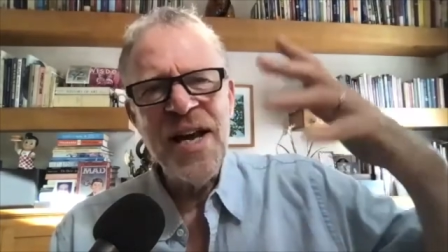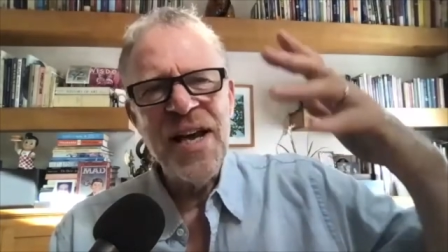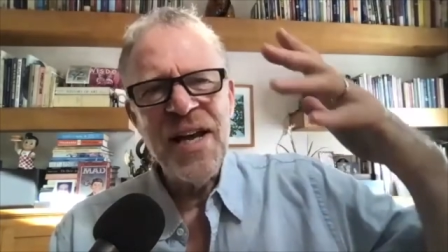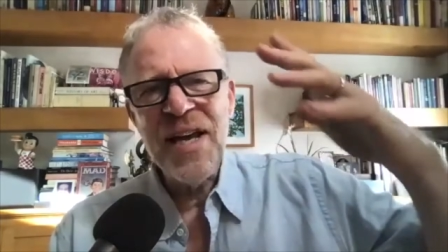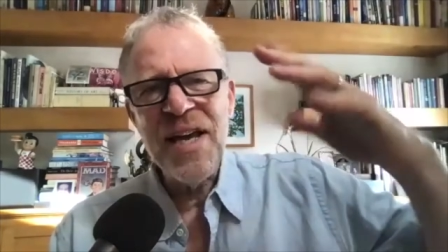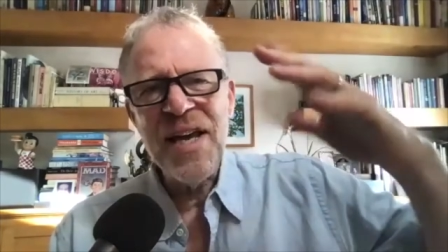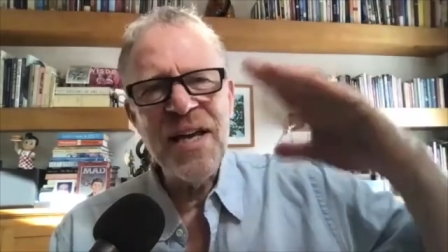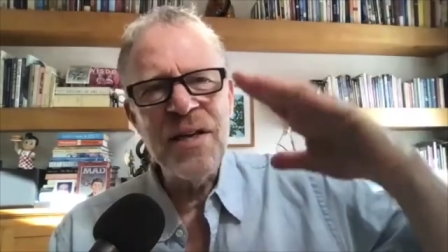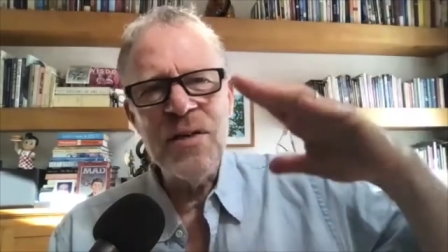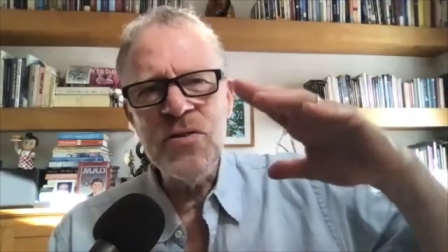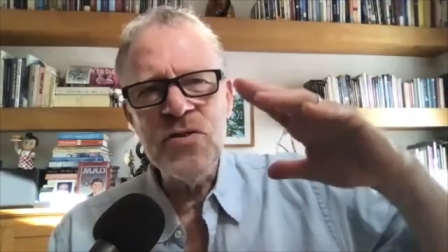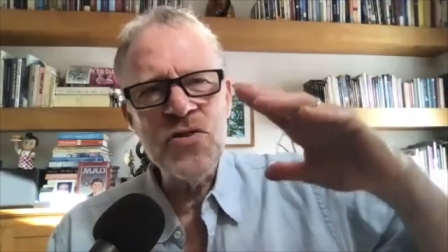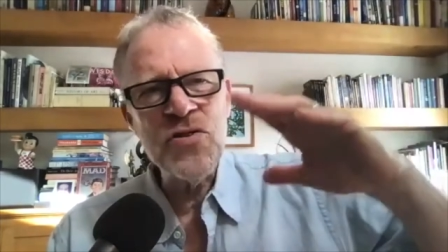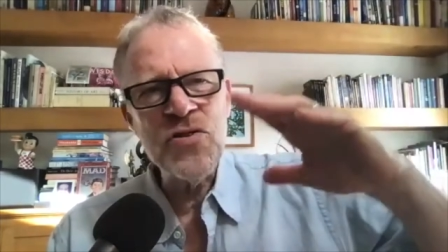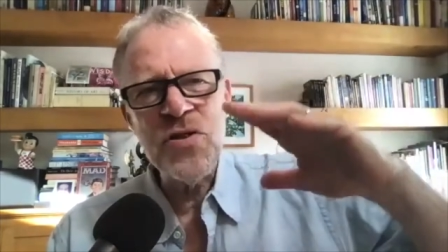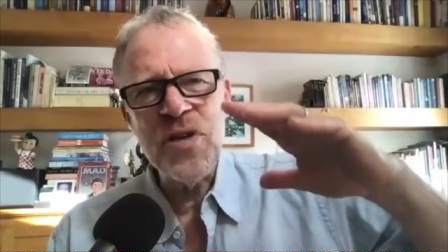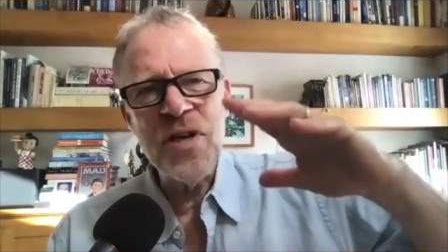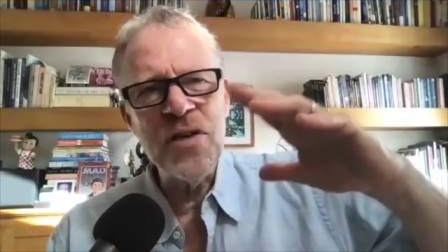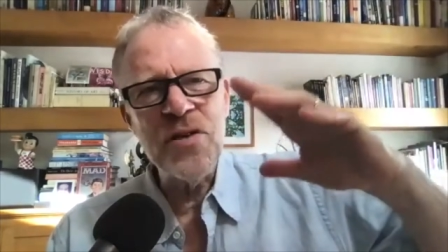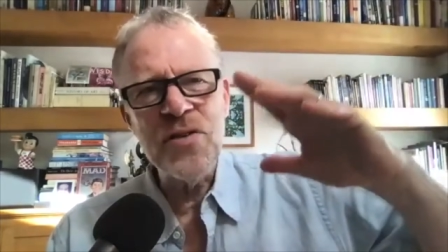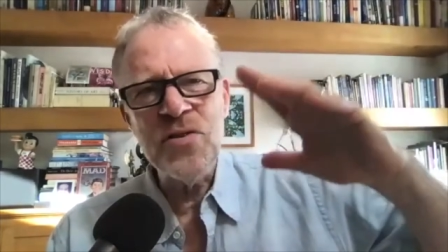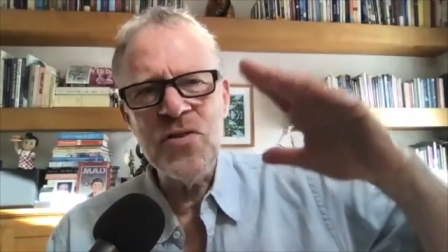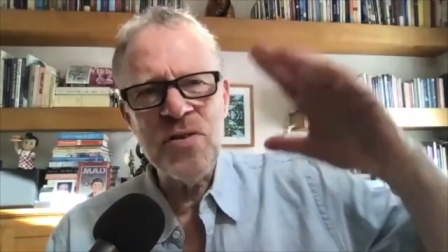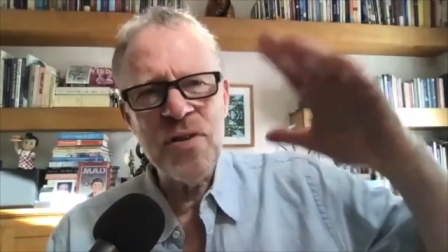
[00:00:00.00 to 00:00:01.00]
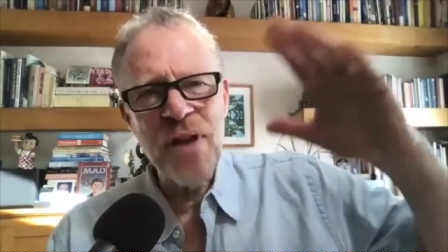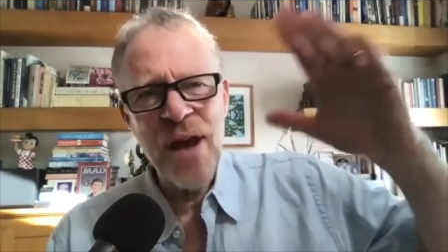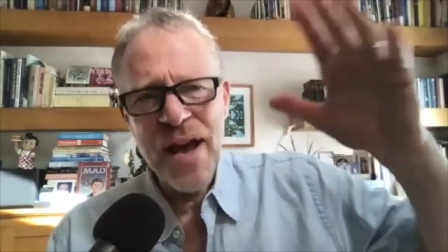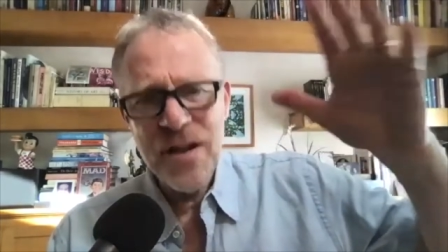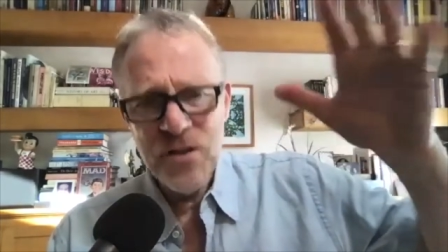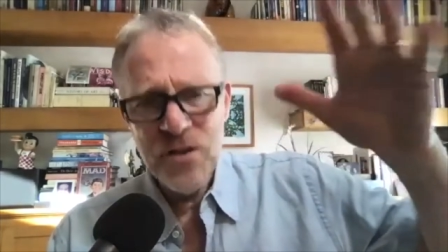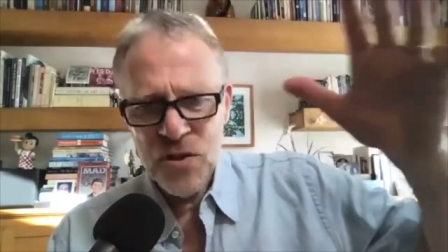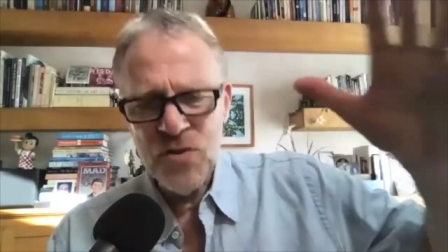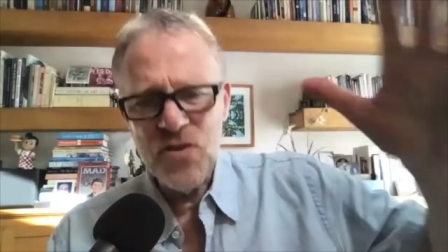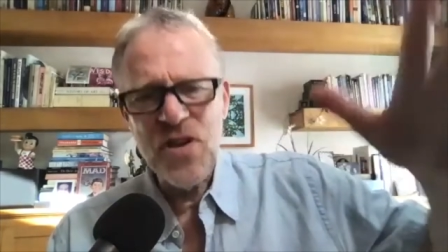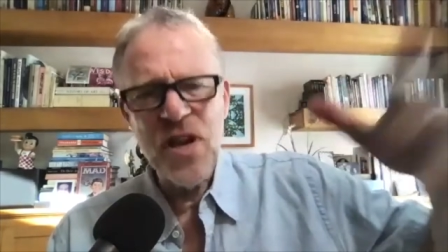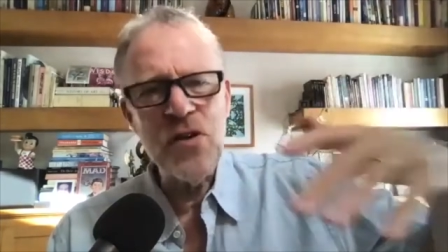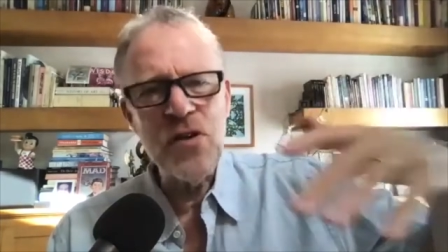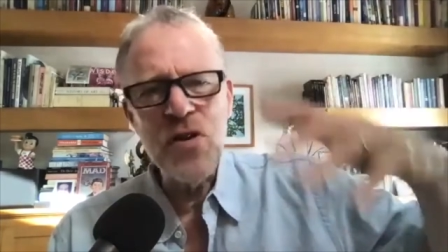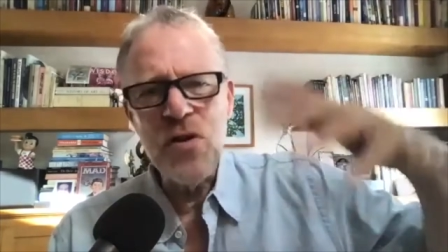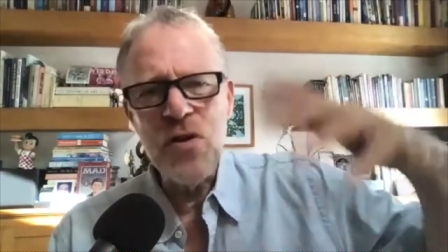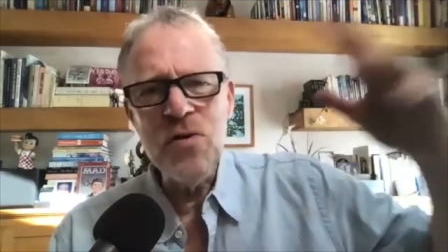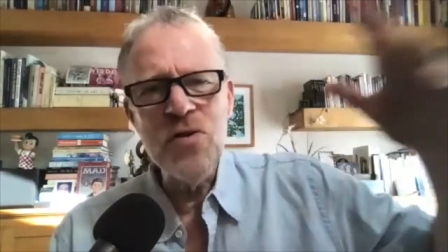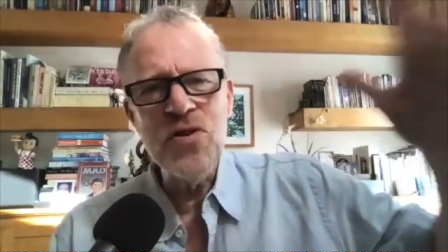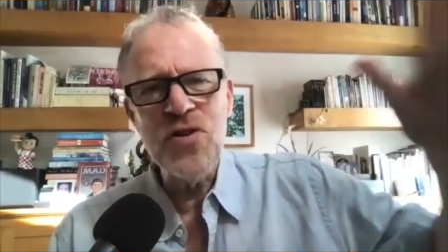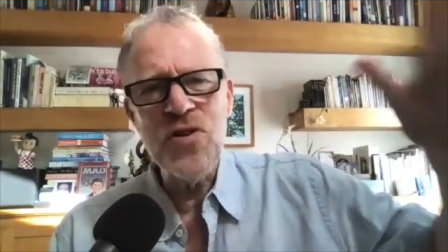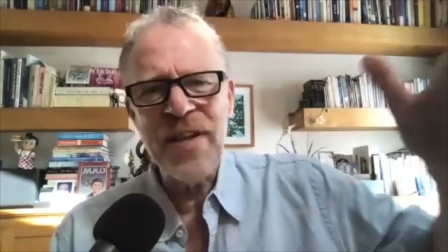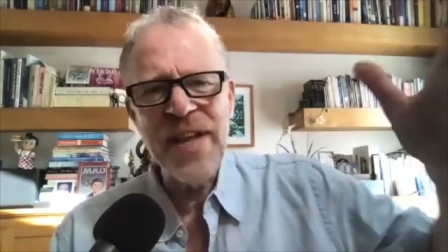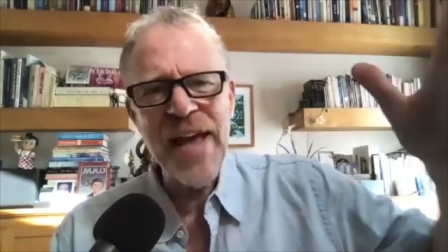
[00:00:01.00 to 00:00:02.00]
is is as you said
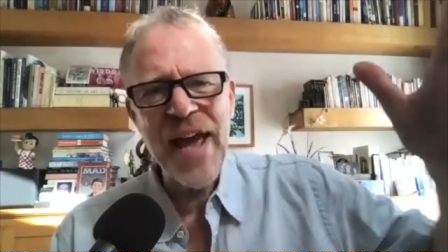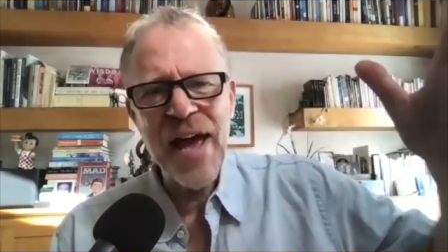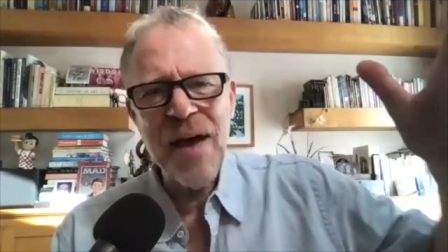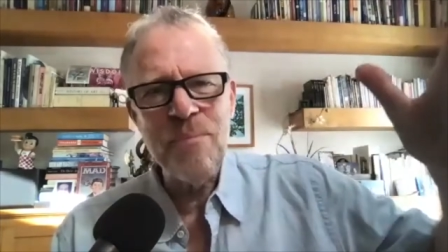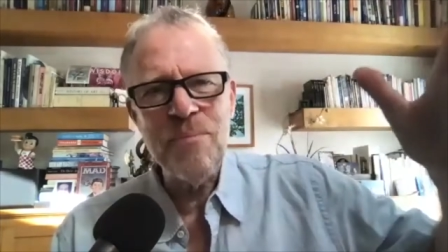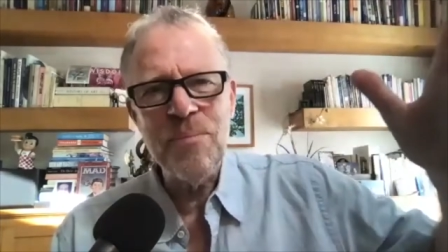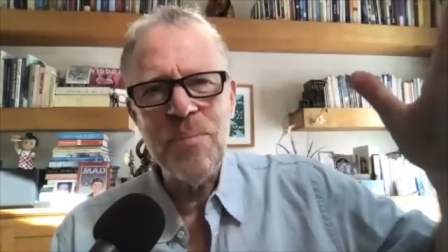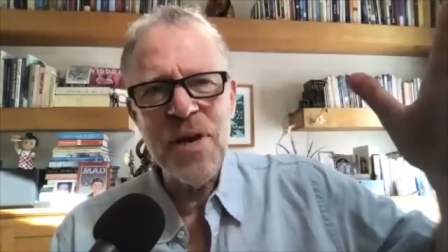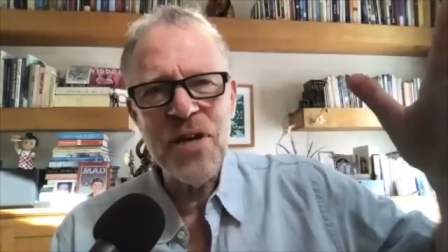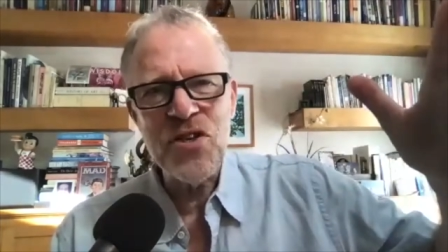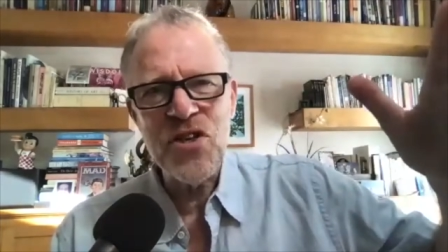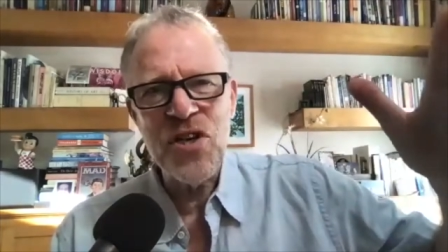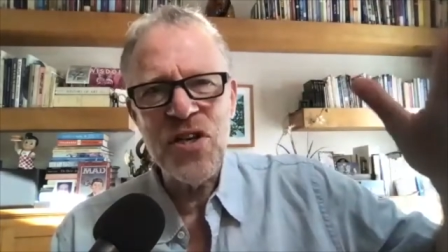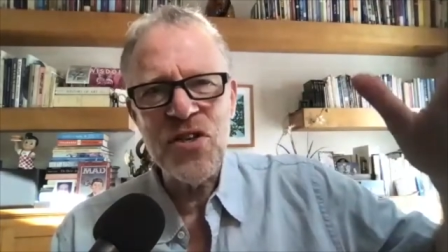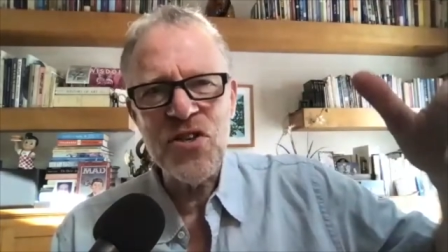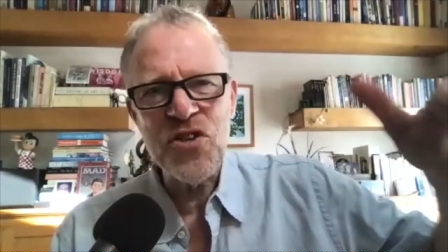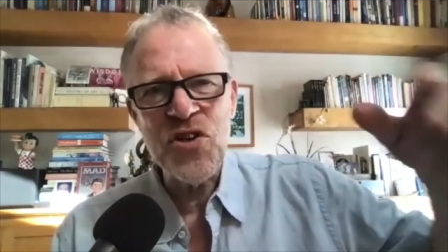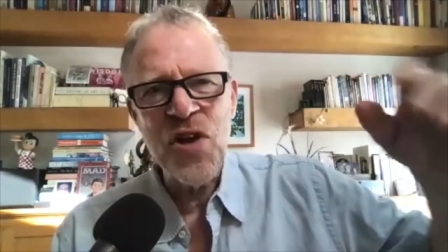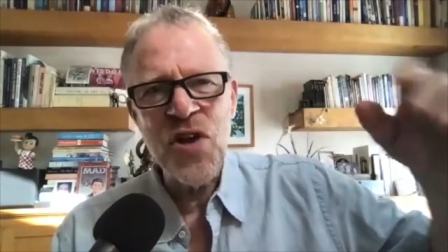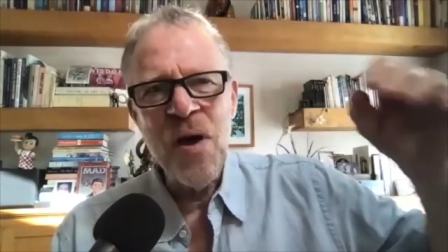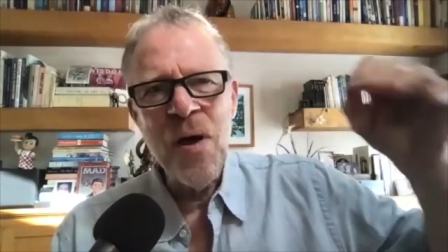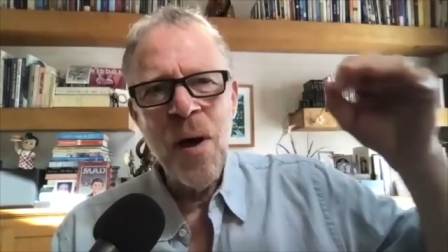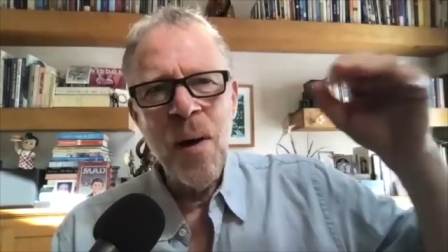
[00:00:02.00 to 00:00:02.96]
hugely ambitious,